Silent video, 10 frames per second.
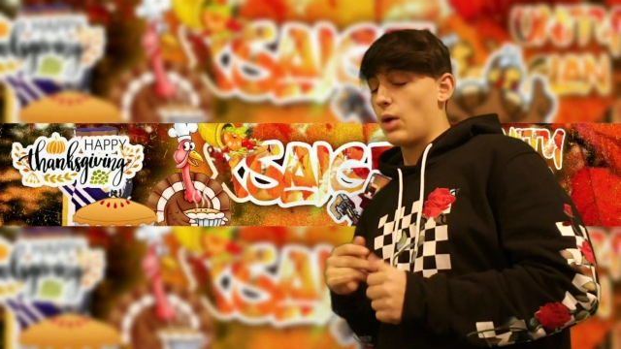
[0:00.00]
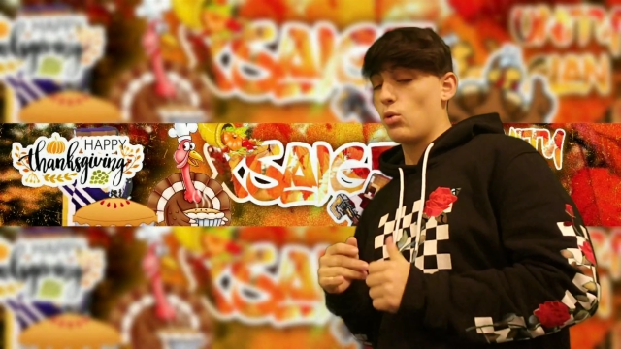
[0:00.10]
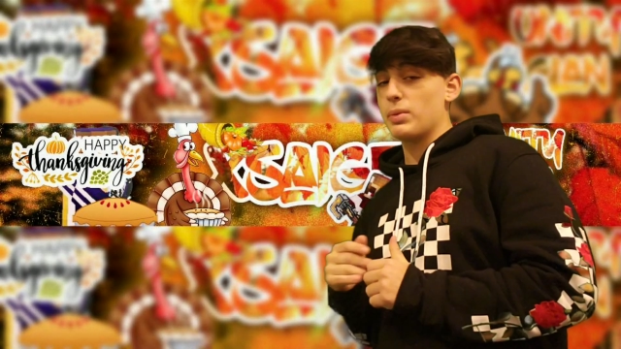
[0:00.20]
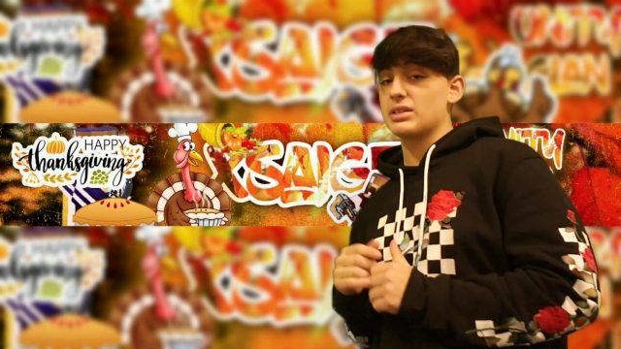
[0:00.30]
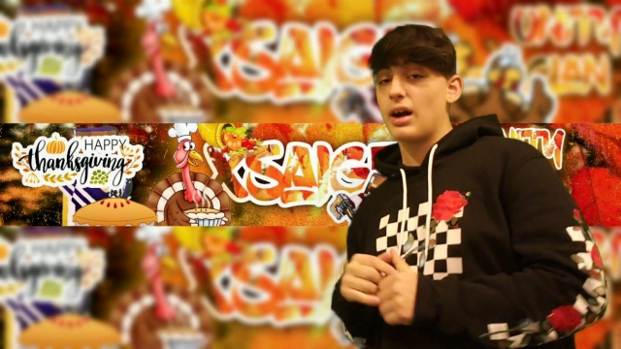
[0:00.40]
I
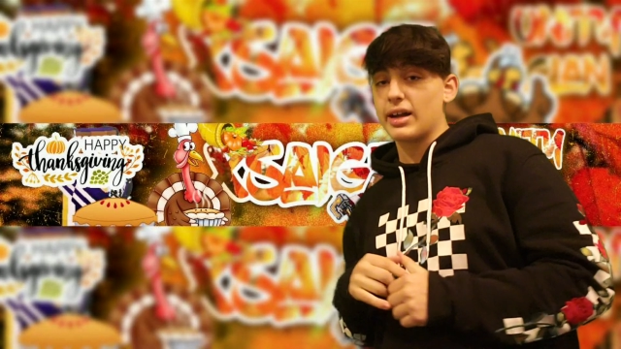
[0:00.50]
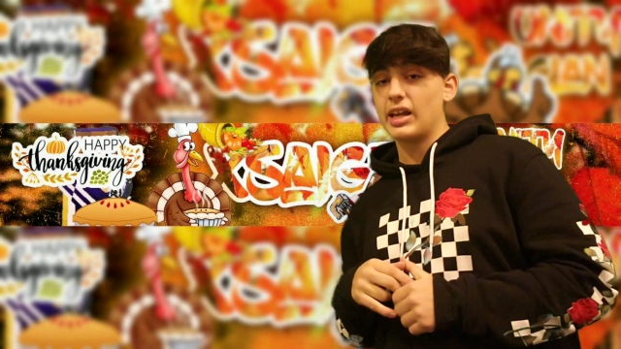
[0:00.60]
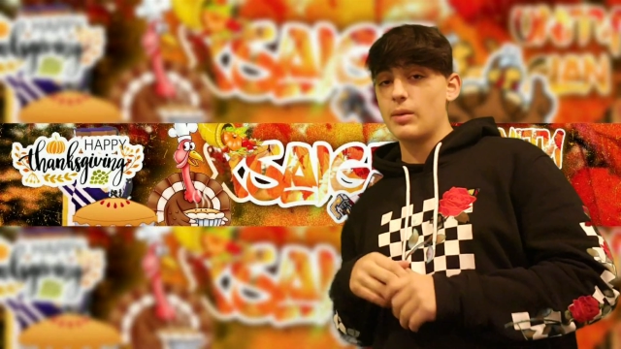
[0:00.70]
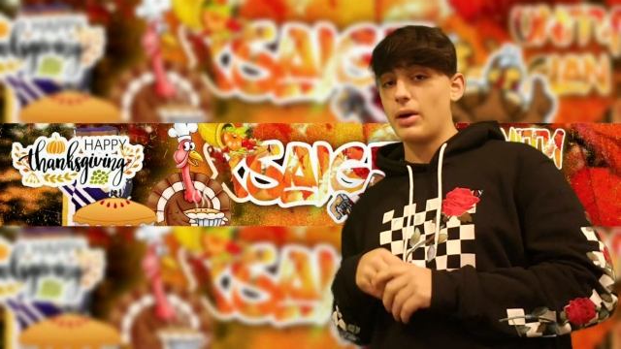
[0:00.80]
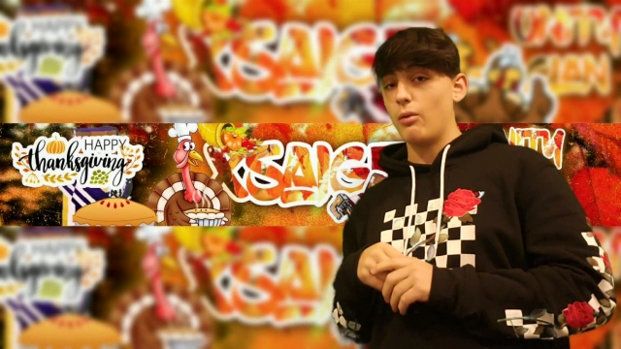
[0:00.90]
will be
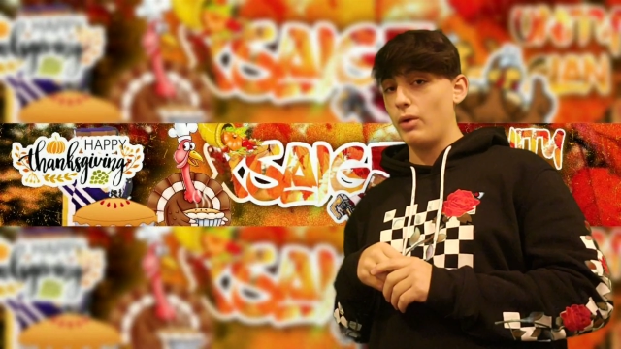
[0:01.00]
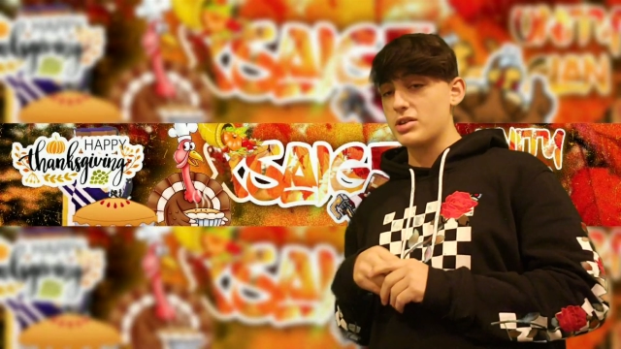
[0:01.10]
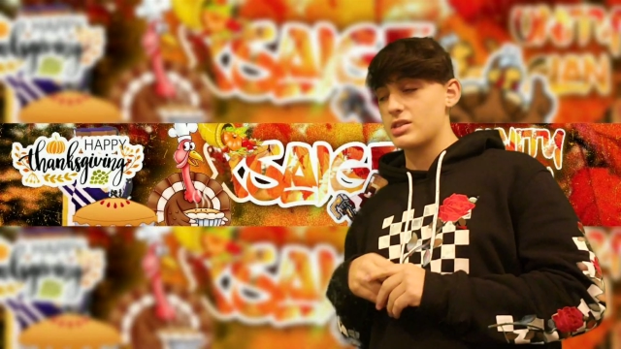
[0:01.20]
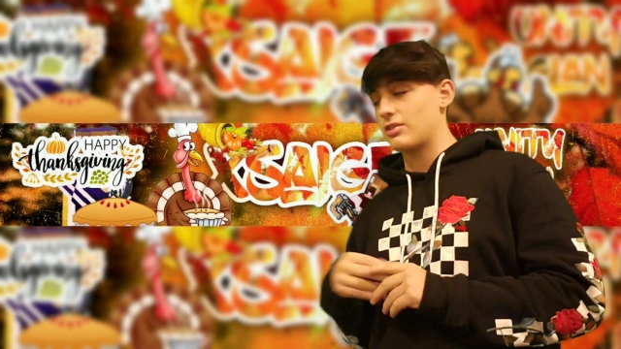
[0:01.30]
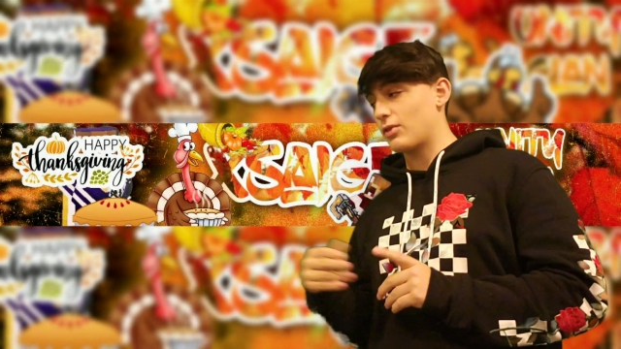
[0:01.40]
talking about
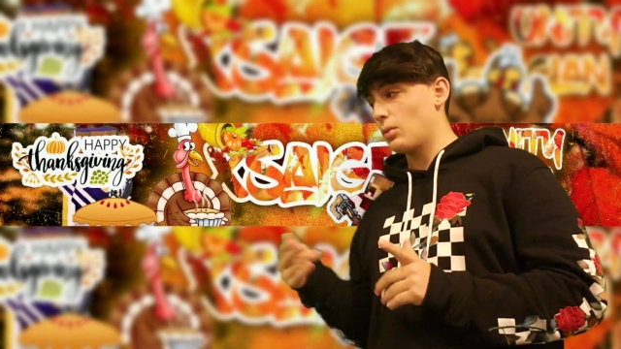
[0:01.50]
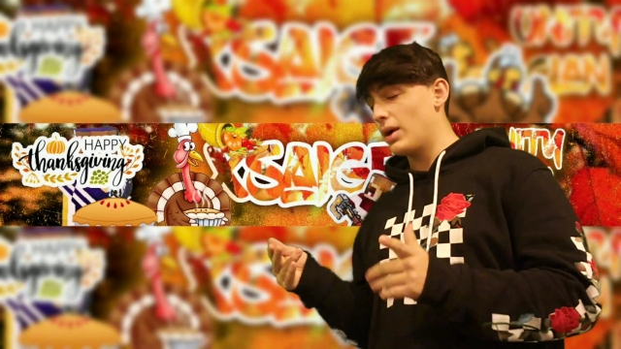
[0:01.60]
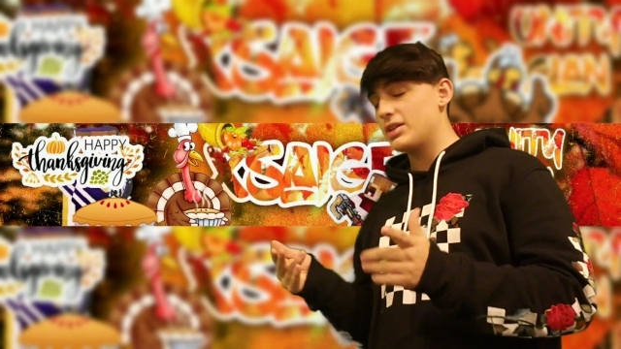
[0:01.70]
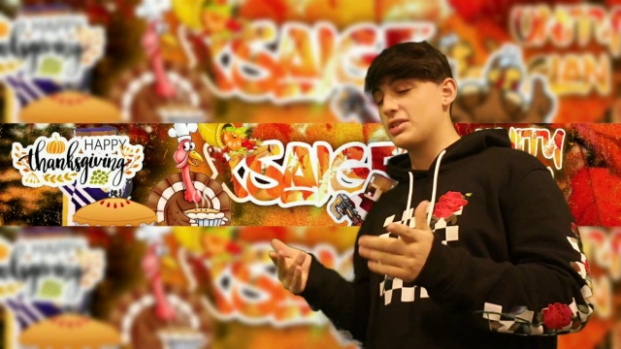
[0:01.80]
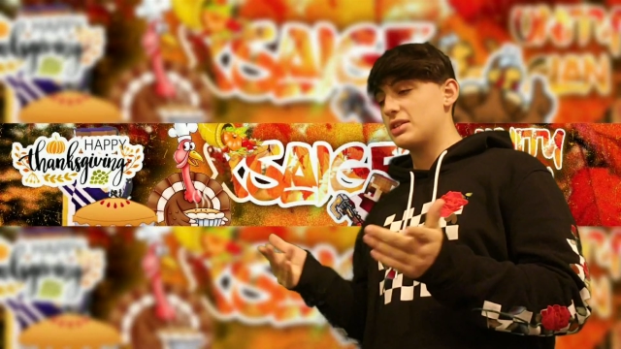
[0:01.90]
which is for
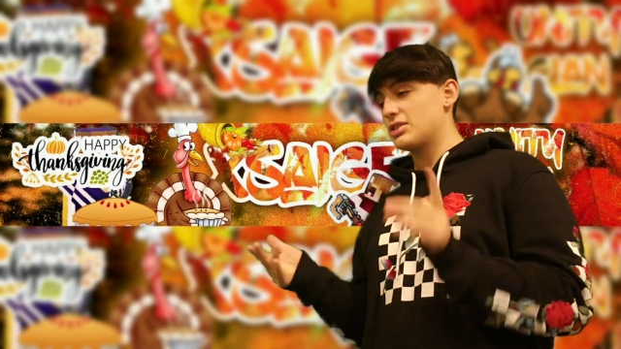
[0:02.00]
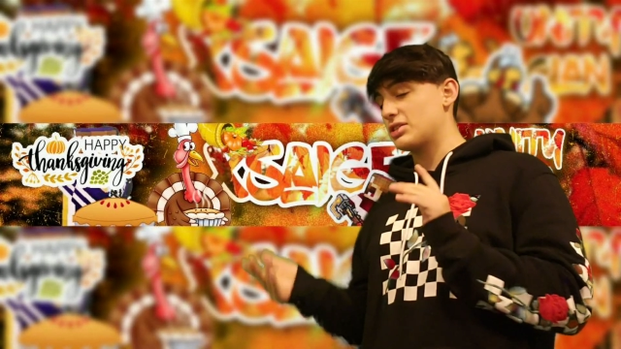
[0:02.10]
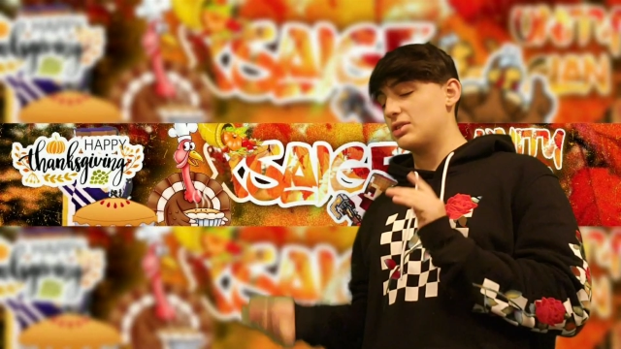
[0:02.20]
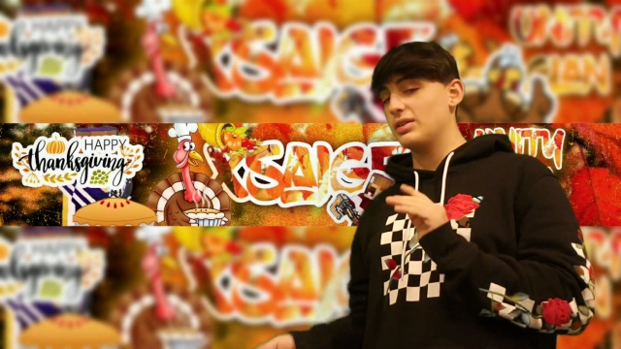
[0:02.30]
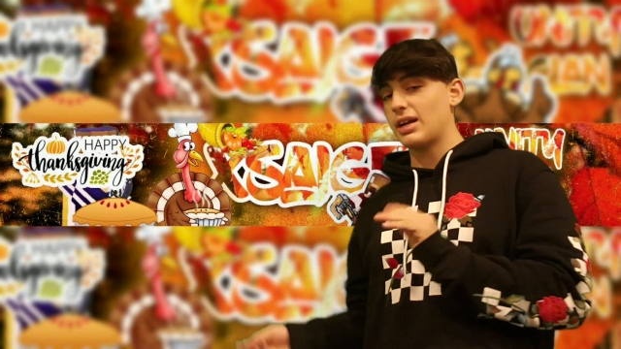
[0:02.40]
which,
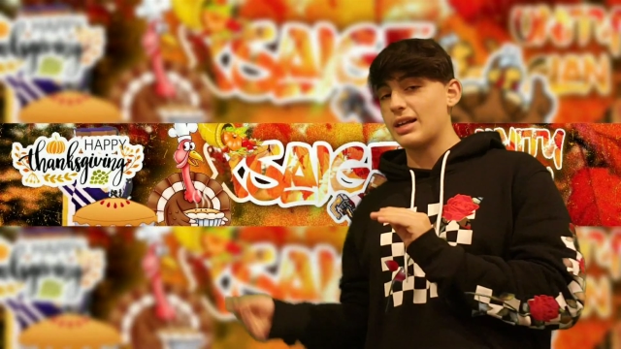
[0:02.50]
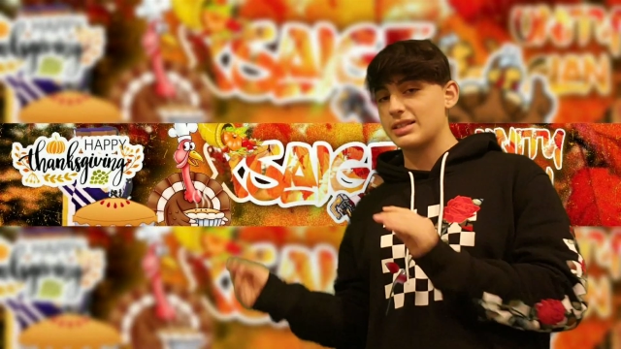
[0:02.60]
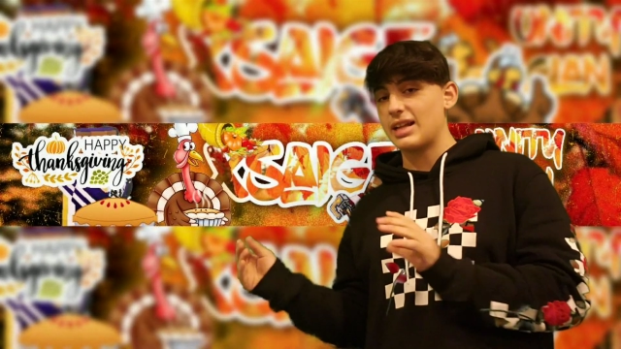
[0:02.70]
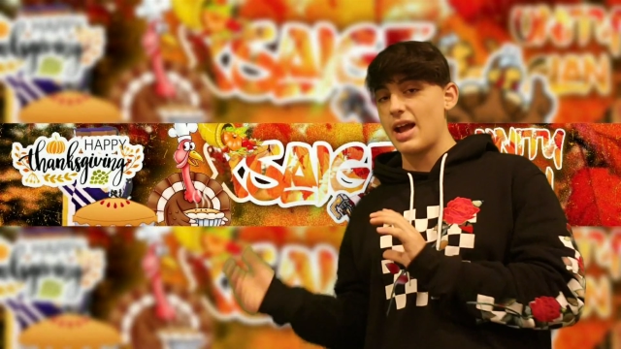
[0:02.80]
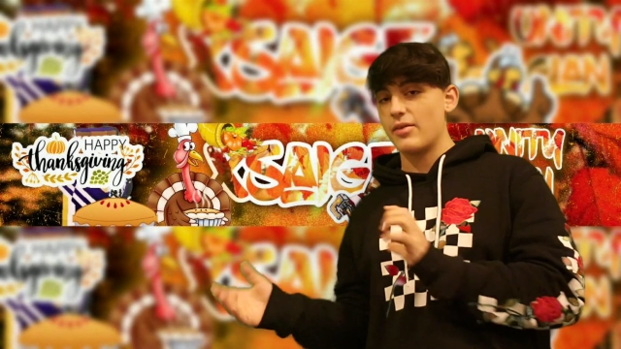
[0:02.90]
just so you guys
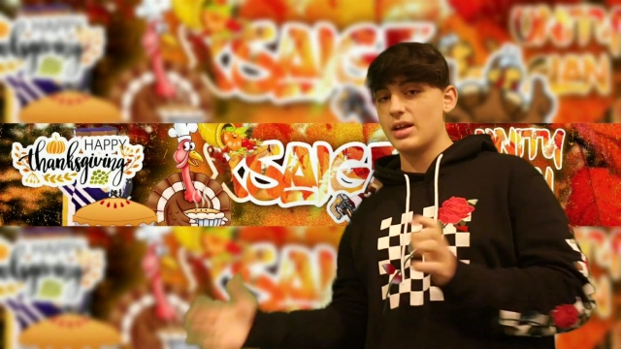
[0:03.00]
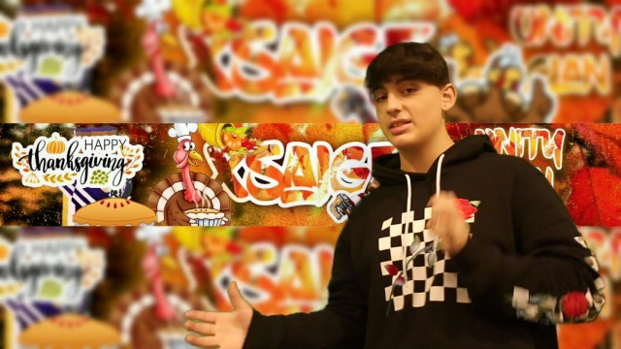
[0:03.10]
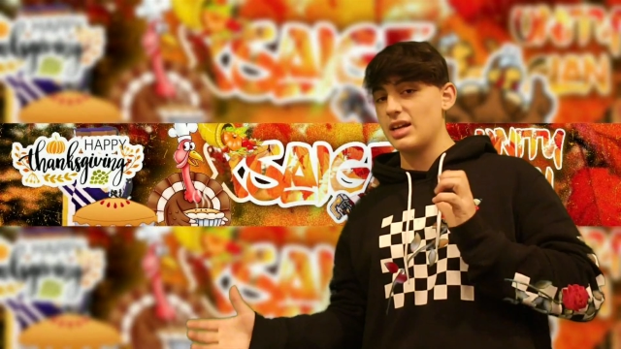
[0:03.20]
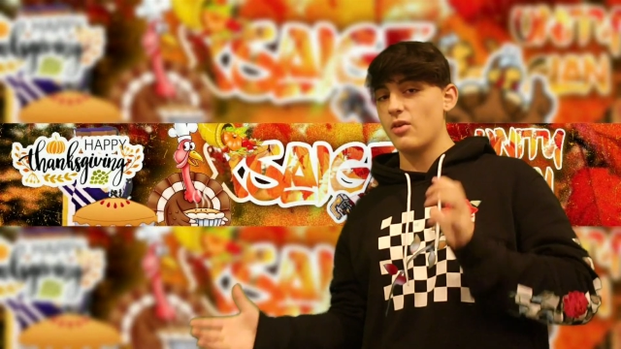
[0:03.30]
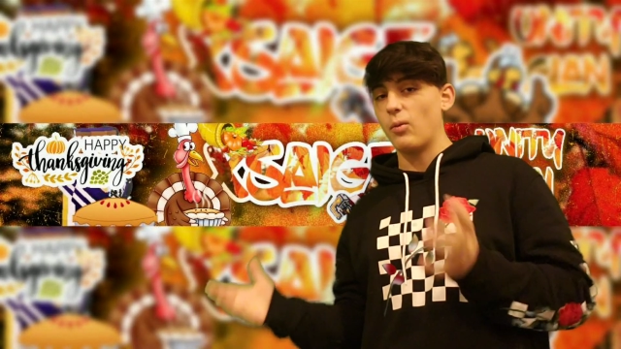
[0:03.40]
can have an
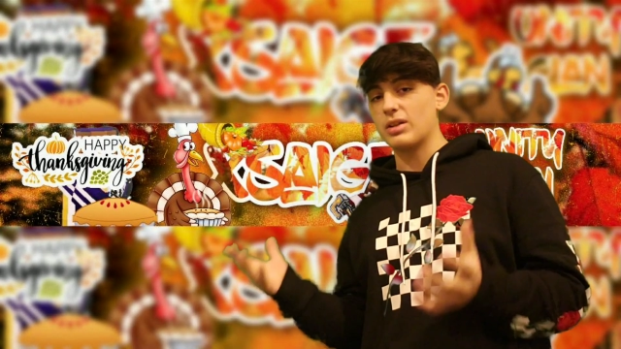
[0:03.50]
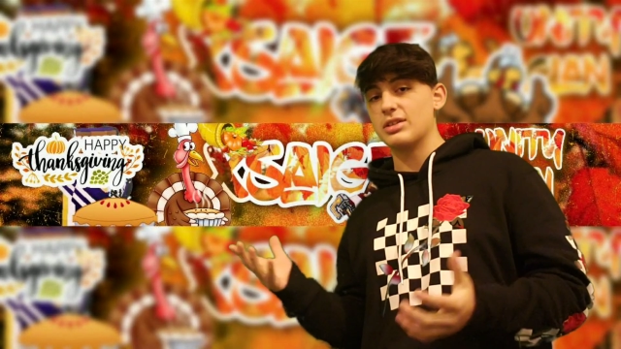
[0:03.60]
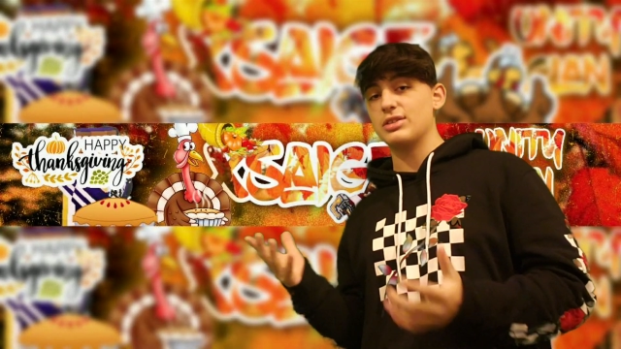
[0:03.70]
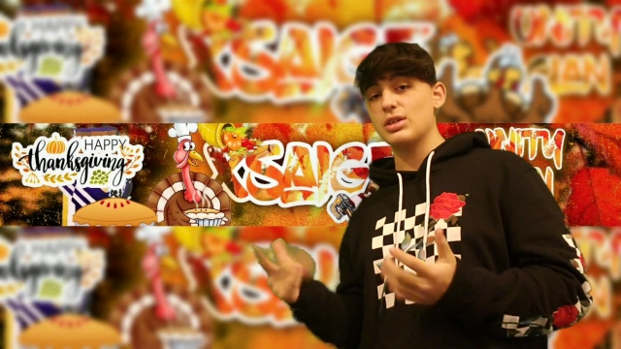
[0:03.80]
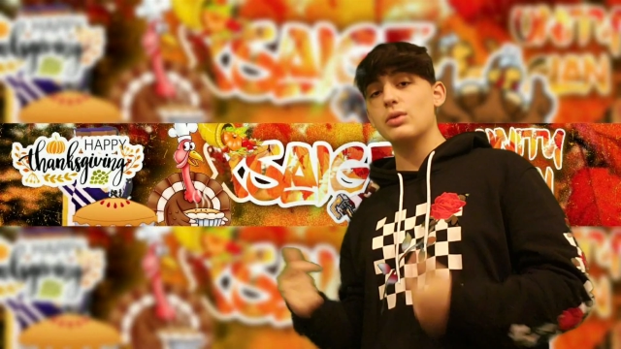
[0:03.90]
idea of what
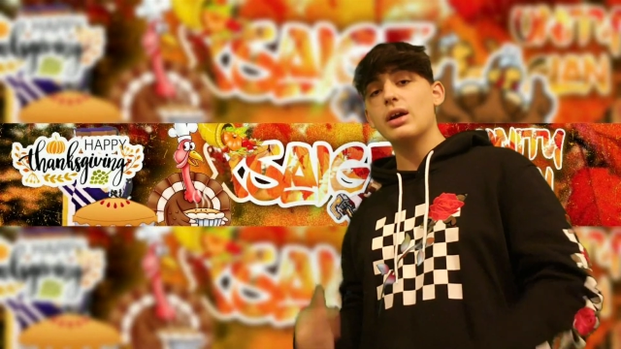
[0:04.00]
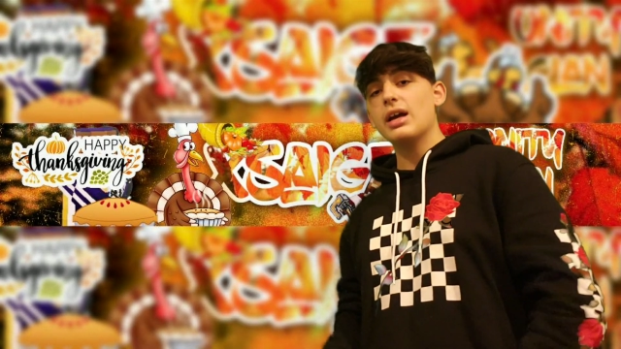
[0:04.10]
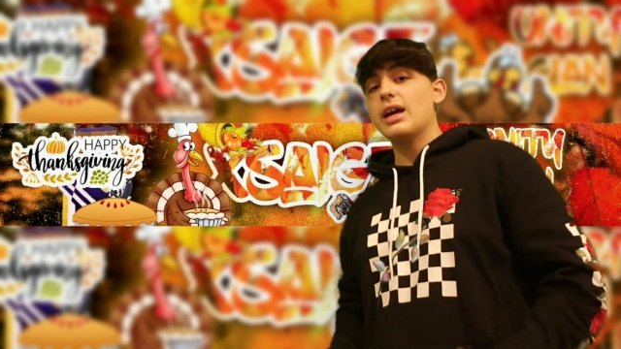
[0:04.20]
to do.